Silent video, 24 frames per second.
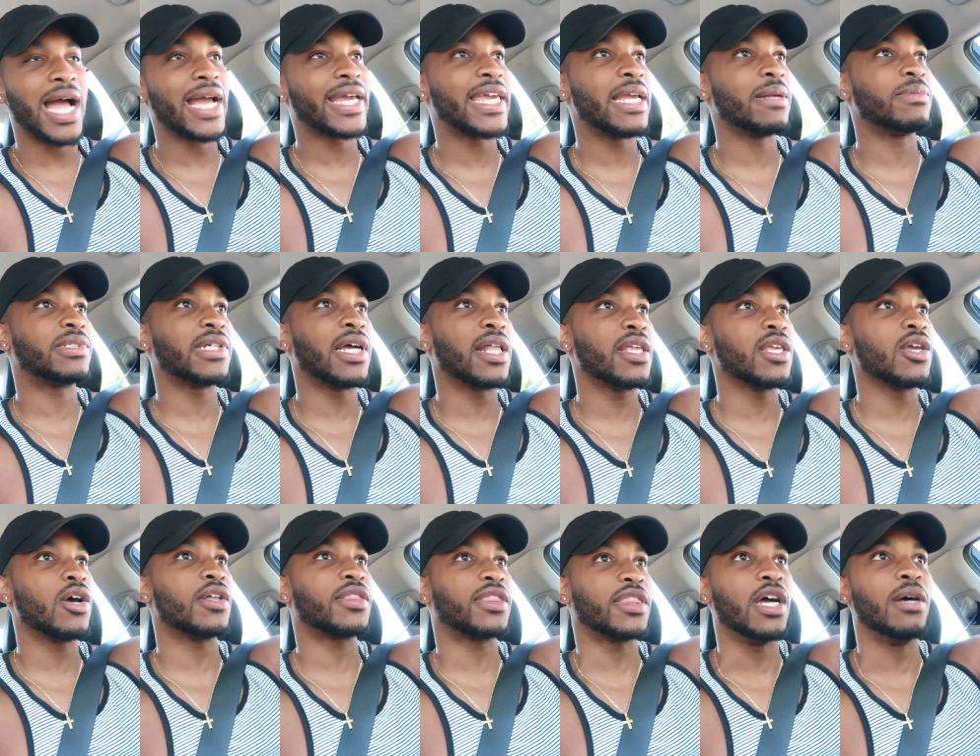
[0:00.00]
I keep
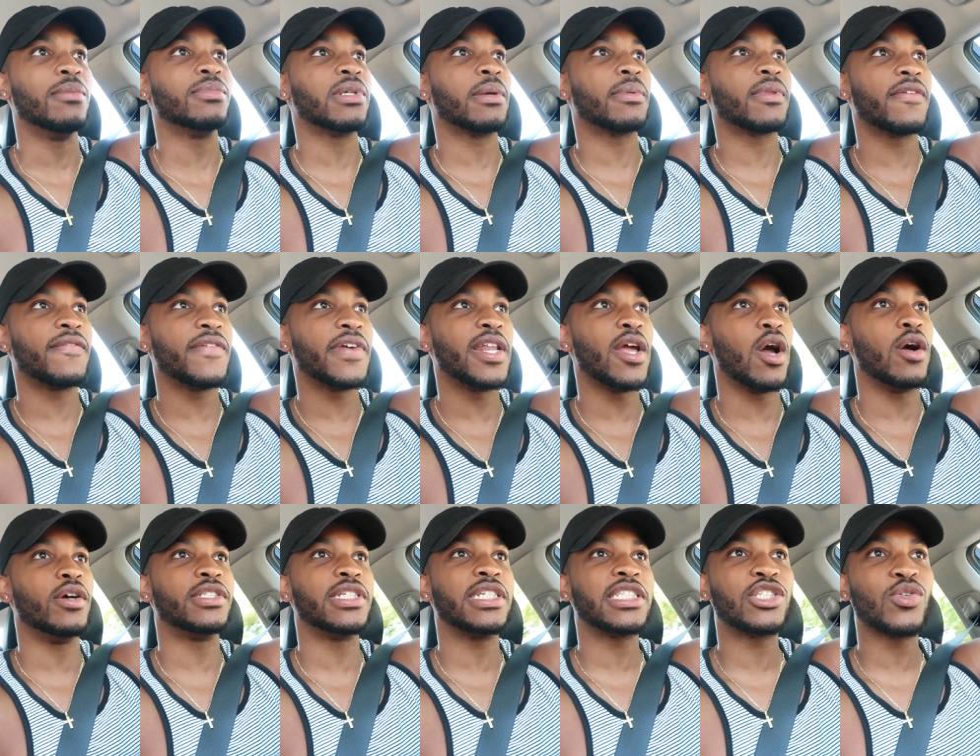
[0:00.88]
telling y'all, thumbs up the
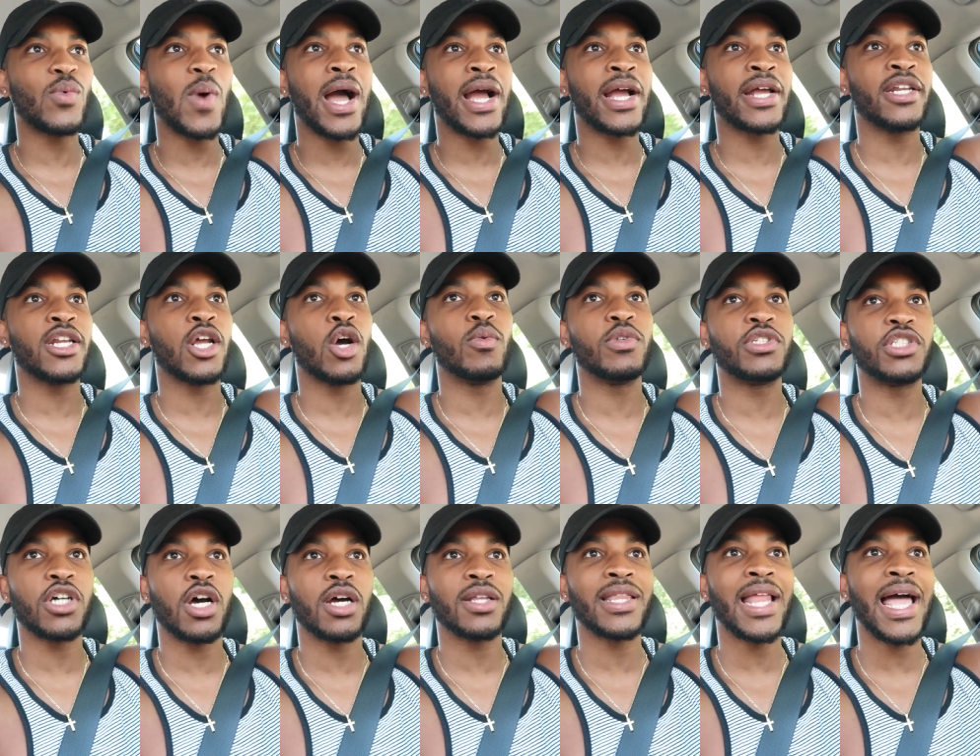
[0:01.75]
video just so I can know
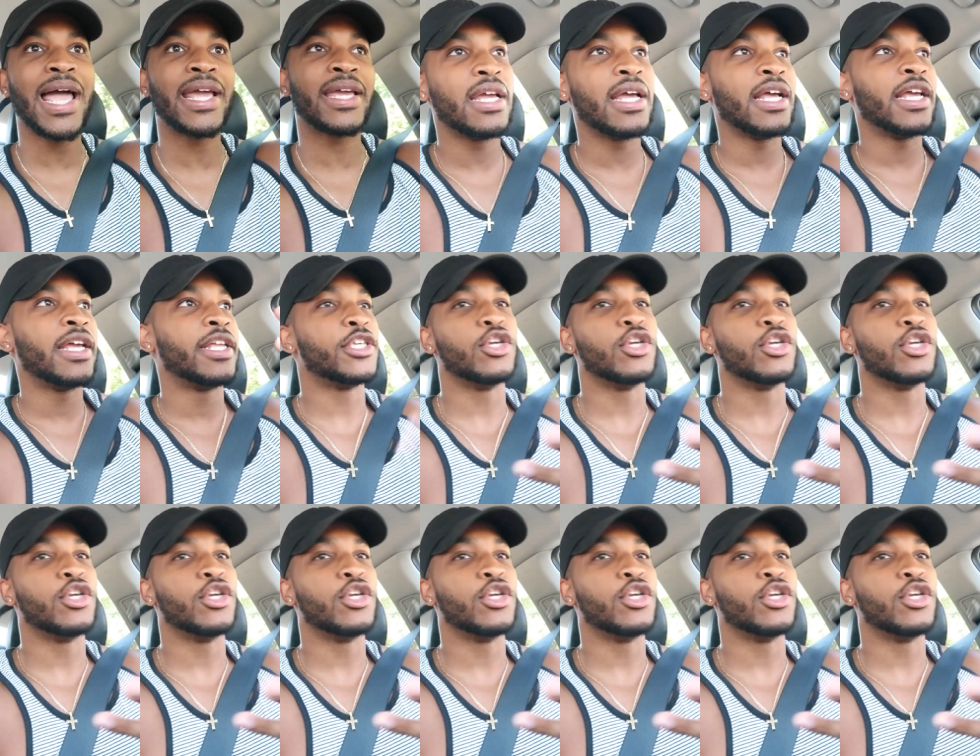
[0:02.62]
what y'all like.